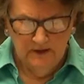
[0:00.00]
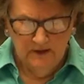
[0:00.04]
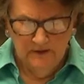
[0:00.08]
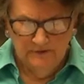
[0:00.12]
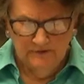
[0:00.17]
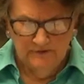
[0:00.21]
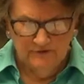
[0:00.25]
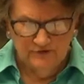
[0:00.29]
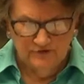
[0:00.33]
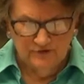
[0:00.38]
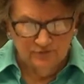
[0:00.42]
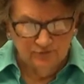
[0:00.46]

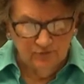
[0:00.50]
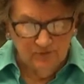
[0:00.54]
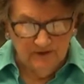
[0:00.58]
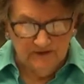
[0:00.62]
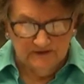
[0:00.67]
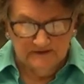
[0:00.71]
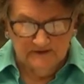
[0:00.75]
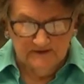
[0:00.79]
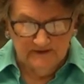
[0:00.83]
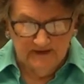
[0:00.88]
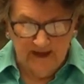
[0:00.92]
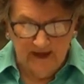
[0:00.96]
The
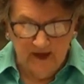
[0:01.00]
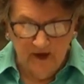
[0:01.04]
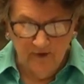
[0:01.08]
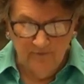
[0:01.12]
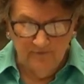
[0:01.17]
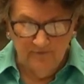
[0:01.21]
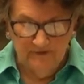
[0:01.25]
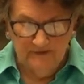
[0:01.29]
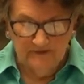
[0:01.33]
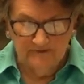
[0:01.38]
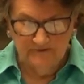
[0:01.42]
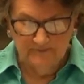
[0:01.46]
strict
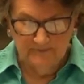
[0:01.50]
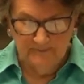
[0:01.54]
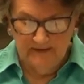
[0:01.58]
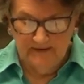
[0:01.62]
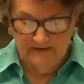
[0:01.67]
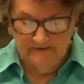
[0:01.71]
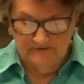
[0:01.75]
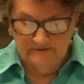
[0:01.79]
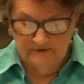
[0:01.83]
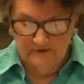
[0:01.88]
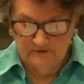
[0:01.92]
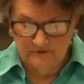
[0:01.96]
Calvinist
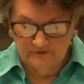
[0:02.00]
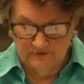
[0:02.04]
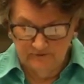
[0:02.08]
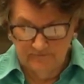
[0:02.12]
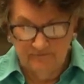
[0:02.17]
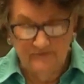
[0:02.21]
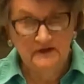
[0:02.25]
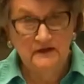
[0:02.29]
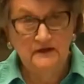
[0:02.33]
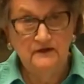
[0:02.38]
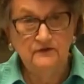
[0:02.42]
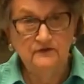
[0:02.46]
message of
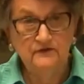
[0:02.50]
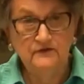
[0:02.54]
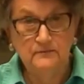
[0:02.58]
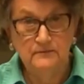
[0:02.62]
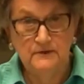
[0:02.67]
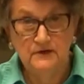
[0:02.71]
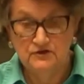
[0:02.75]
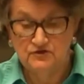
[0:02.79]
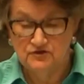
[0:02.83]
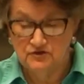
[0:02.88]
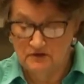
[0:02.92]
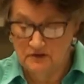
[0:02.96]
these
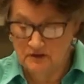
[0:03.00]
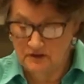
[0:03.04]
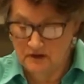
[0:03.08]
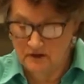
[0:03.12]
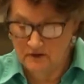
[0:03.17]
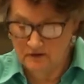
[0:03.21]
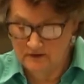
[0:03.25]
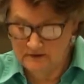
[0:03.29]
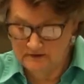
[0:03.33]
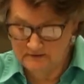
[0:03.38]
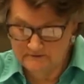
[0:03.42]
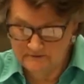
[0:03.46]

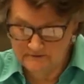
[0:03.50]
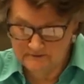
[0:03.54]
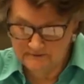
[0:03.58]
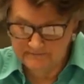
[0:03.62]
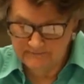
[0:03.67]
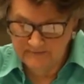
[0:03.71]
missionaries,